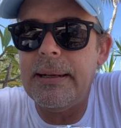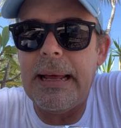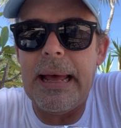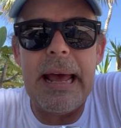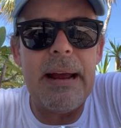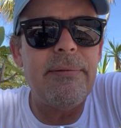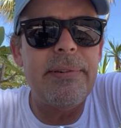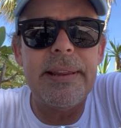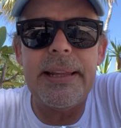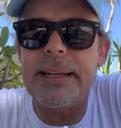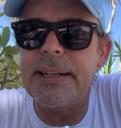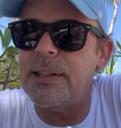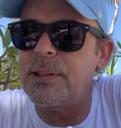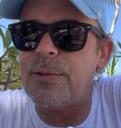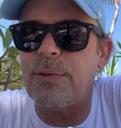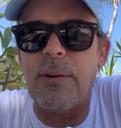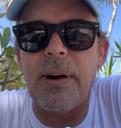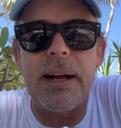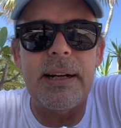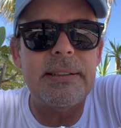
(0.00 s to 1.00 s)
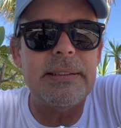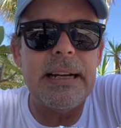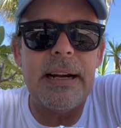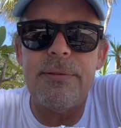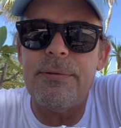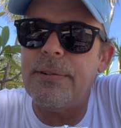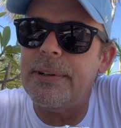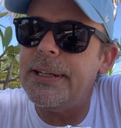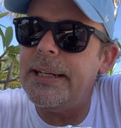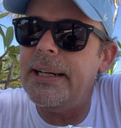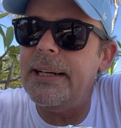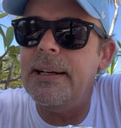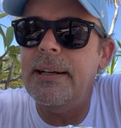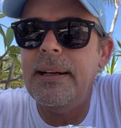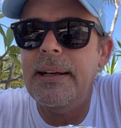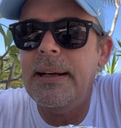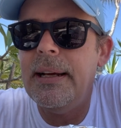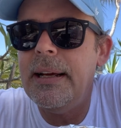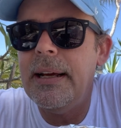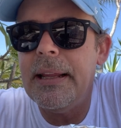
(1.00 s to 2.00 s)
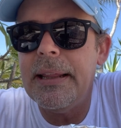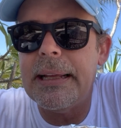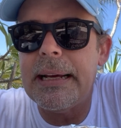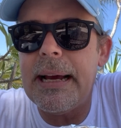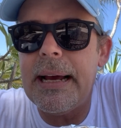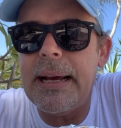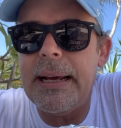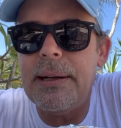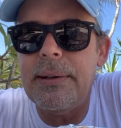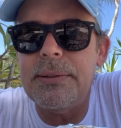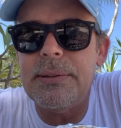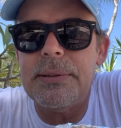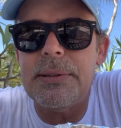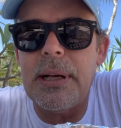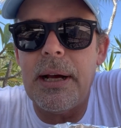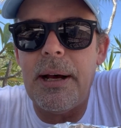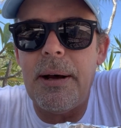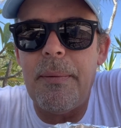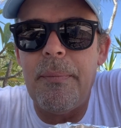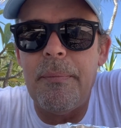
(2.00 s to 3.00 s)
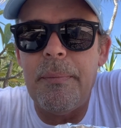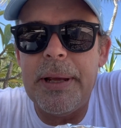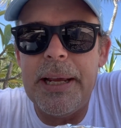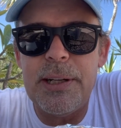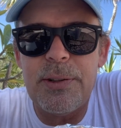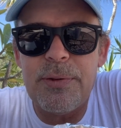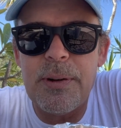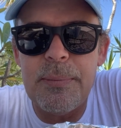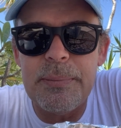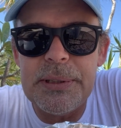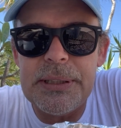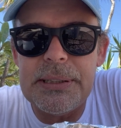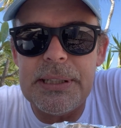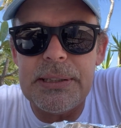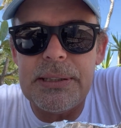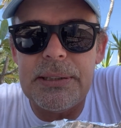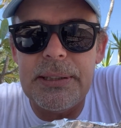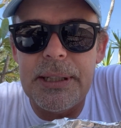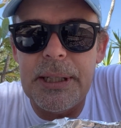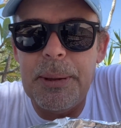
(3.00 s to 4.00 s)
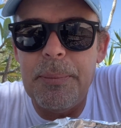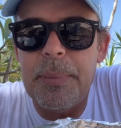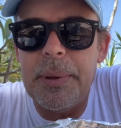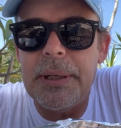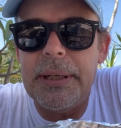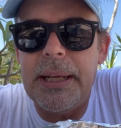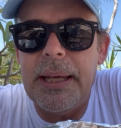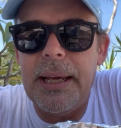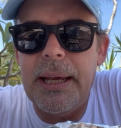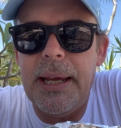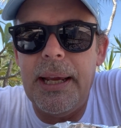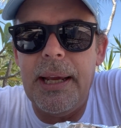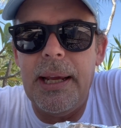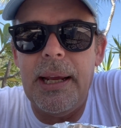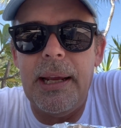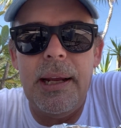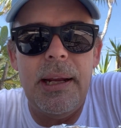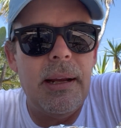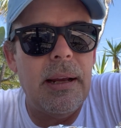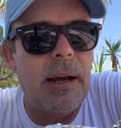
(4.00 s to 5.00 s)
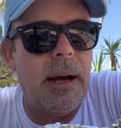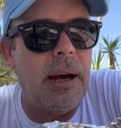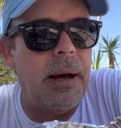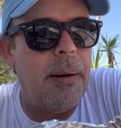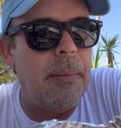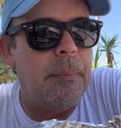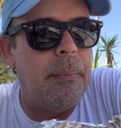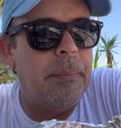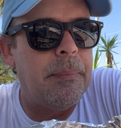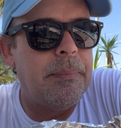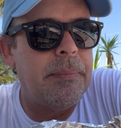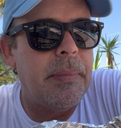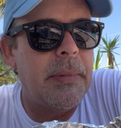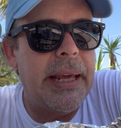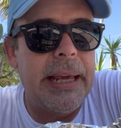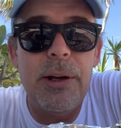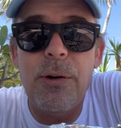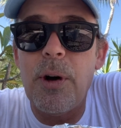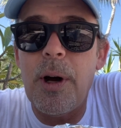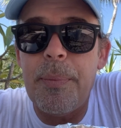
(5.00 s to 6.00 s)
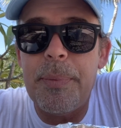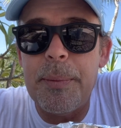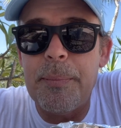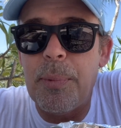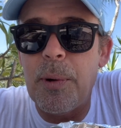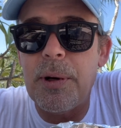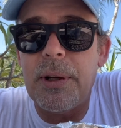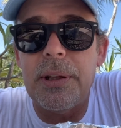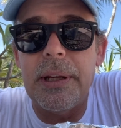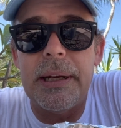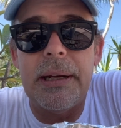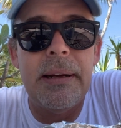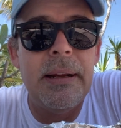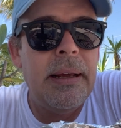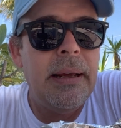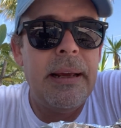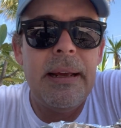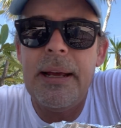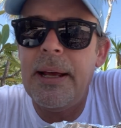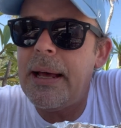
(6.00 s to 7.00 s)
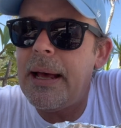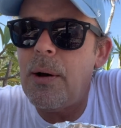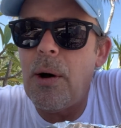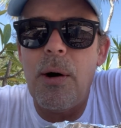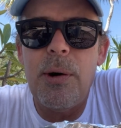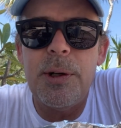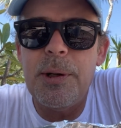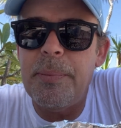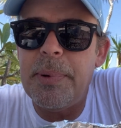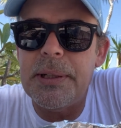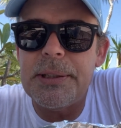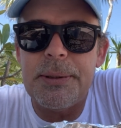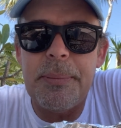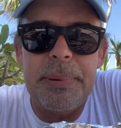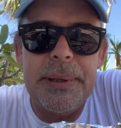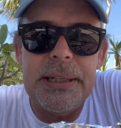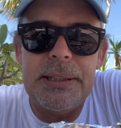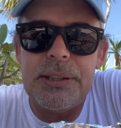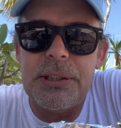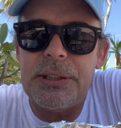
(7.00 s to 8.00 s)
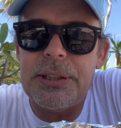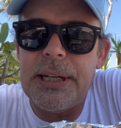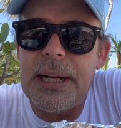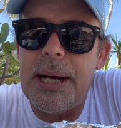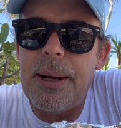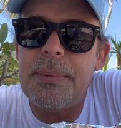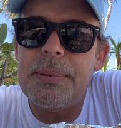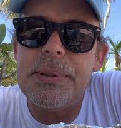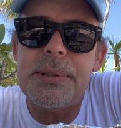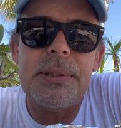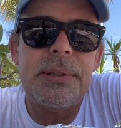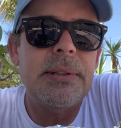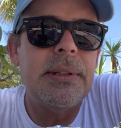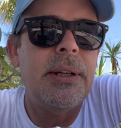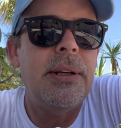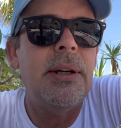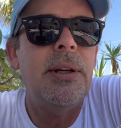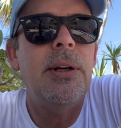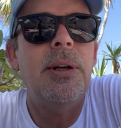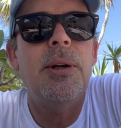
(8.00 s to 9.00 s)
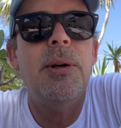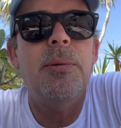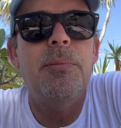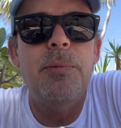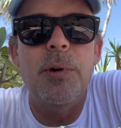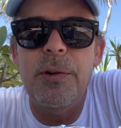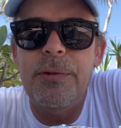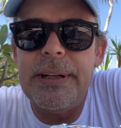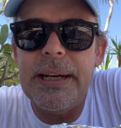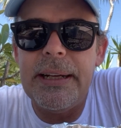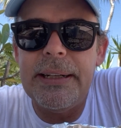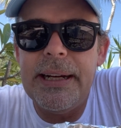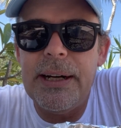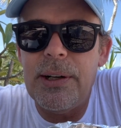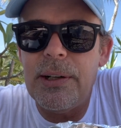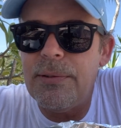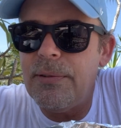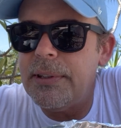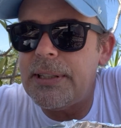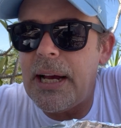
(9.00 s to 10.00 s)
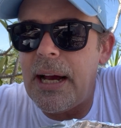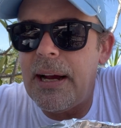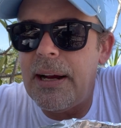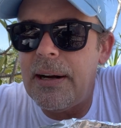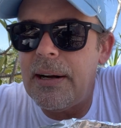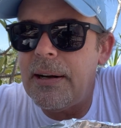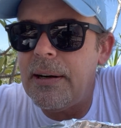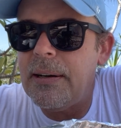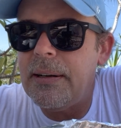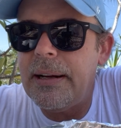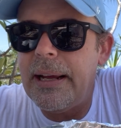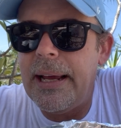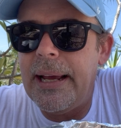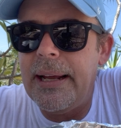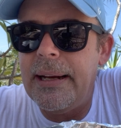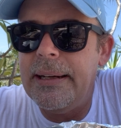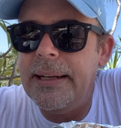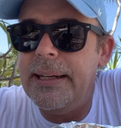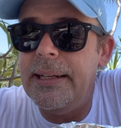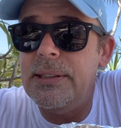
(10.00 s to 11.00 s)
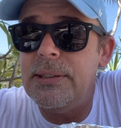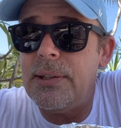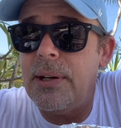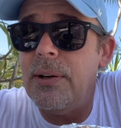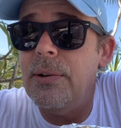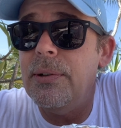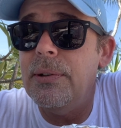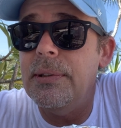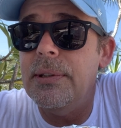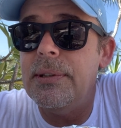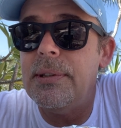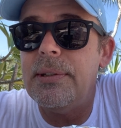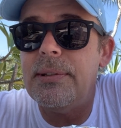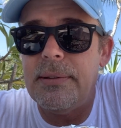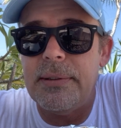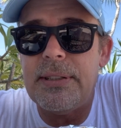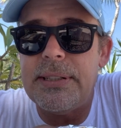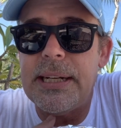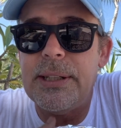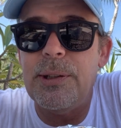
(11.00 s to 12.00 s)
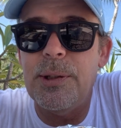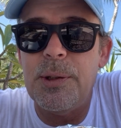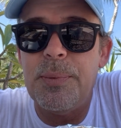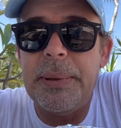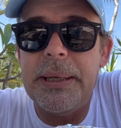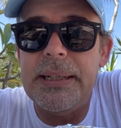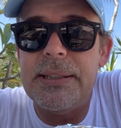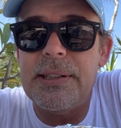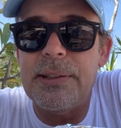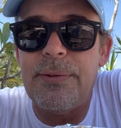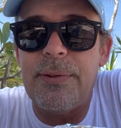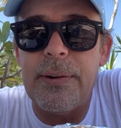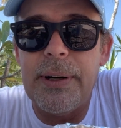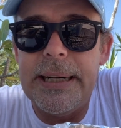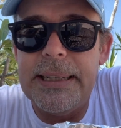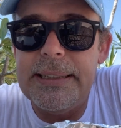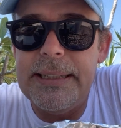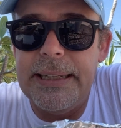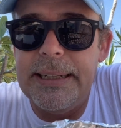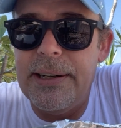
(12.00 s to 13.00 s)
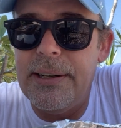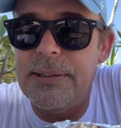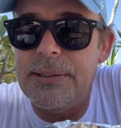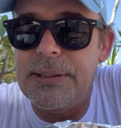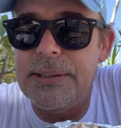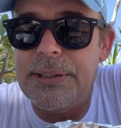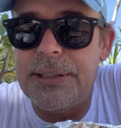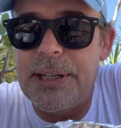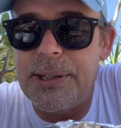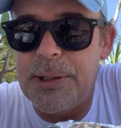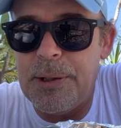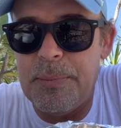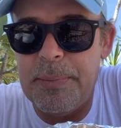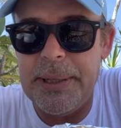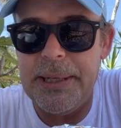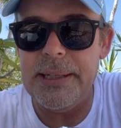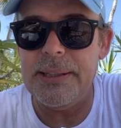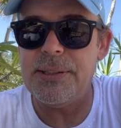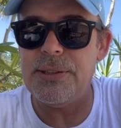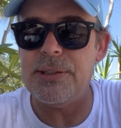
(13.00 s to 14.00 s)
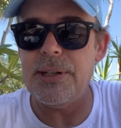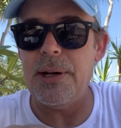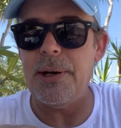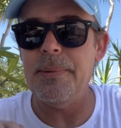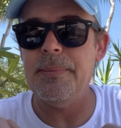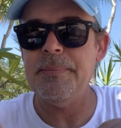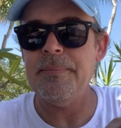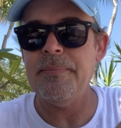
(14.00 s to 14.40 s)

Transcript: Everything is fresh. The guy is, he's from Sicily, but he grew up in Brooklyn, owned a bunch of pizza shops, moved down here to retire, and he's owned Santos Pizza for 18 years in Jensen Beach. So,